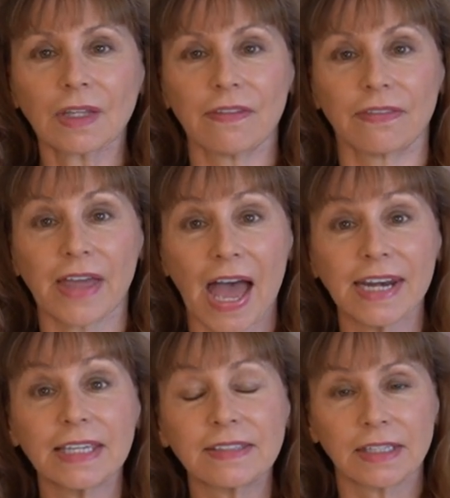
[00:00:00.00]

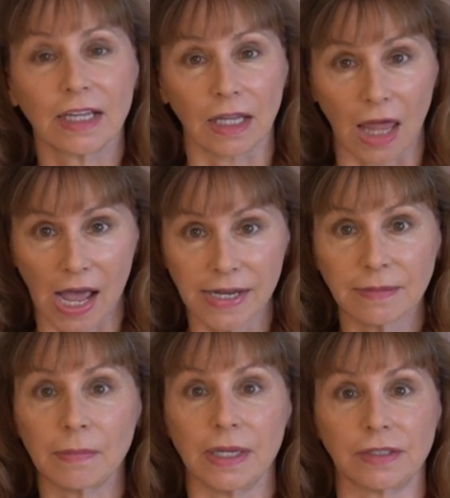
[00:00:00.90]
that is in
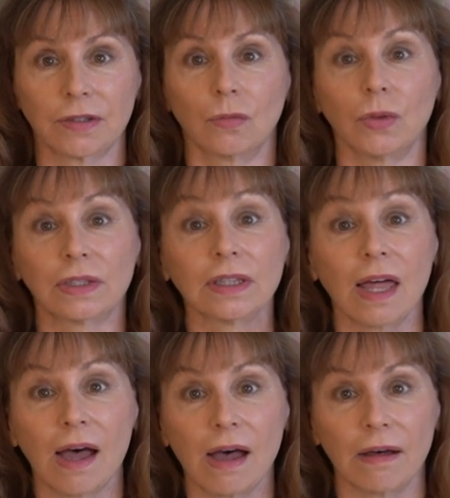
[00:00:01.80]
alignment with
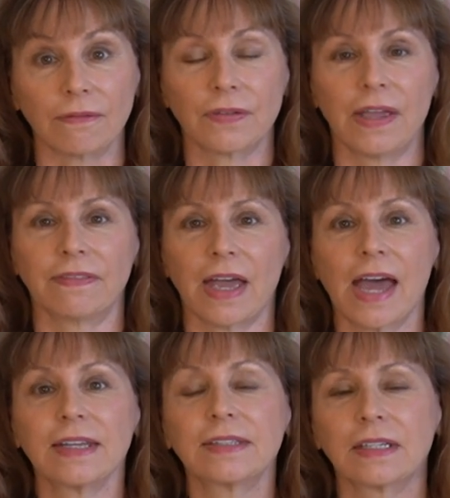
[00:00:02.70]
love, and
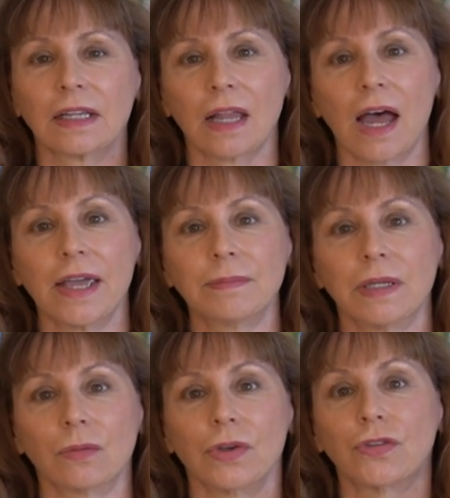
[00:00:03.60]
that is in
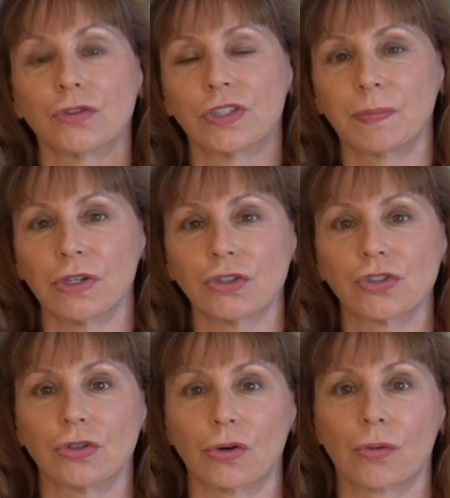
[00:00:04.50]
alignment with your
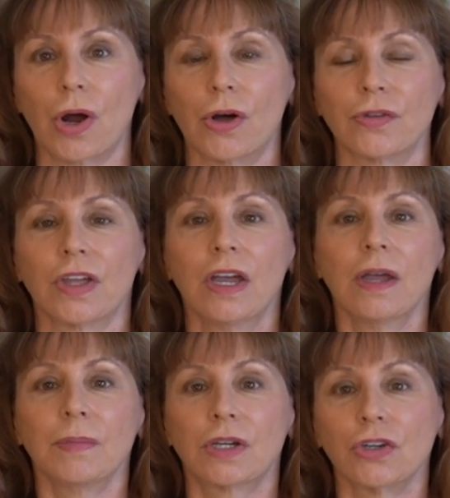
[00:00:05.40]
spiritual growth,
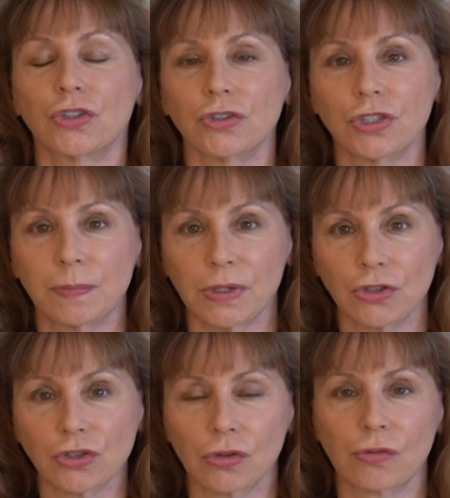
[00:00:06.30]
because your
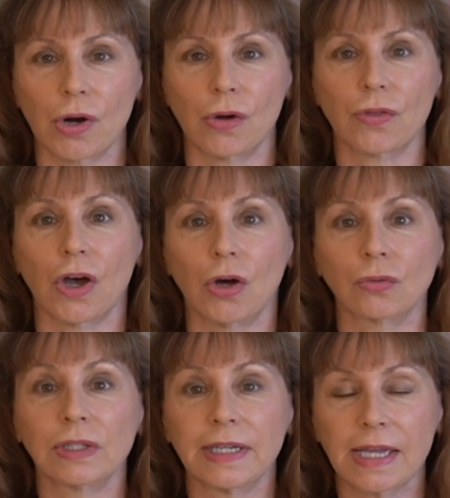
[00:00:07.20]
spiritual growth
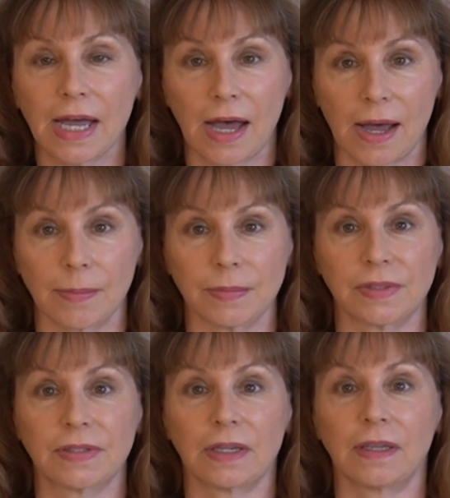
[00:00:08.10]
only
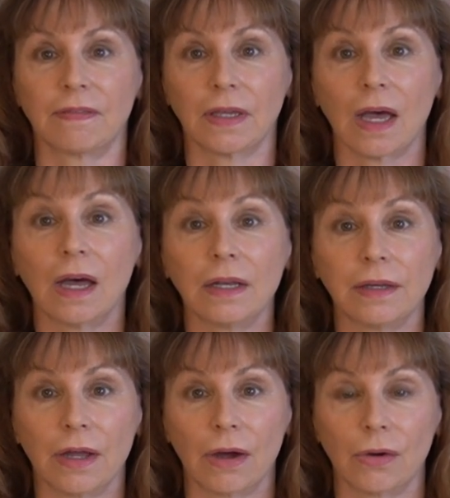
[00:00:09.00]
comes in the
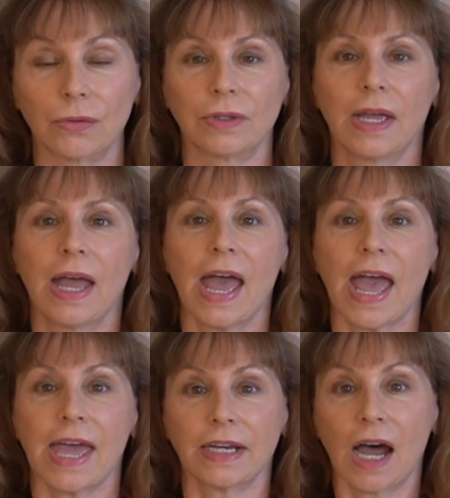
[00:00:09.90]
unknown.
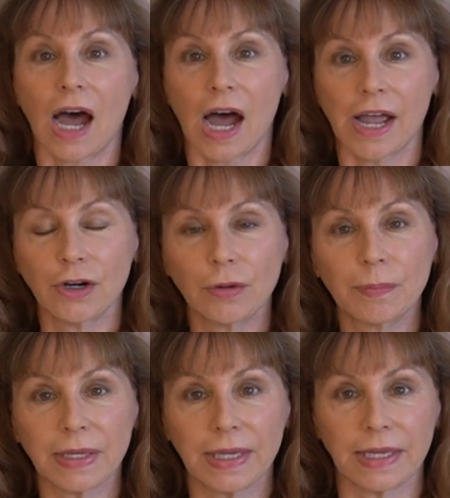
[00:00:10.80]
and higher
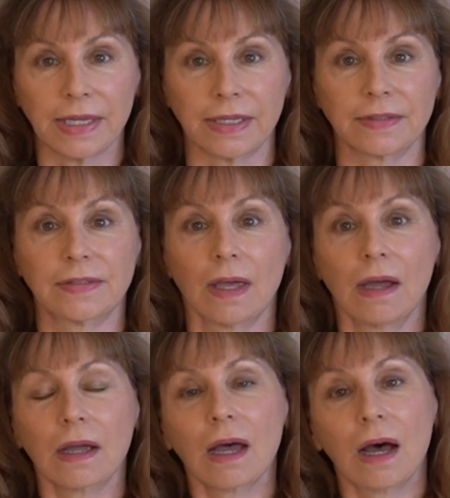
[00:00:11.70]
beings
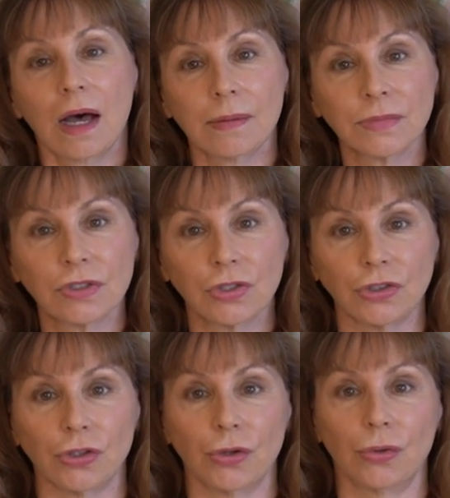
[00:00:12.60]
come to
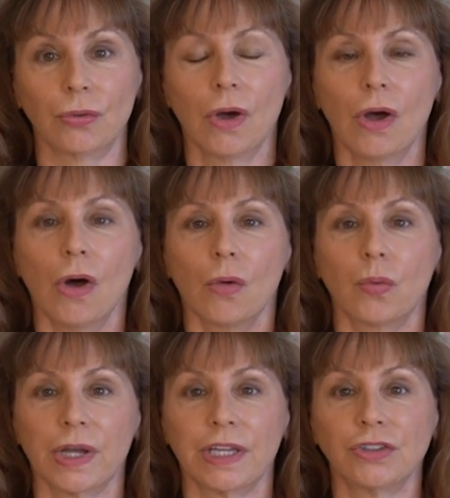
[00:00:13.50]
you
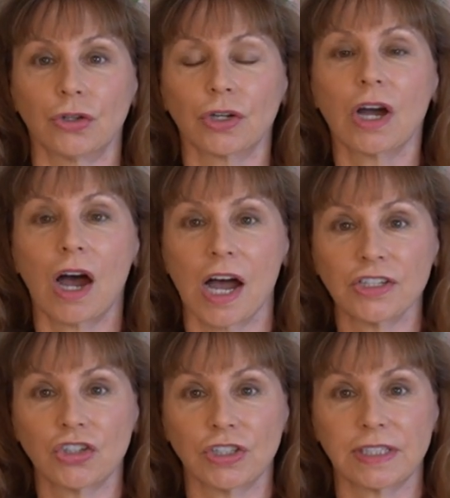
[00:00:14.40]
when your
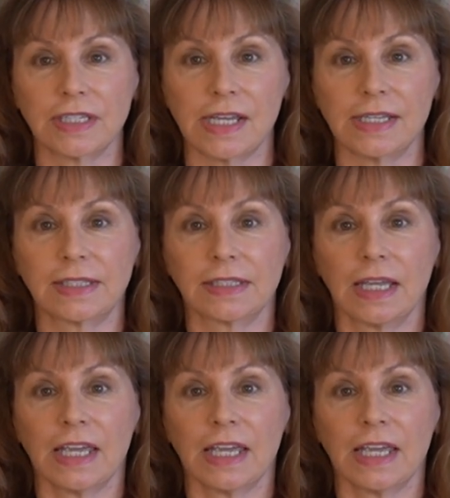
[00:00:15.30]
consciousness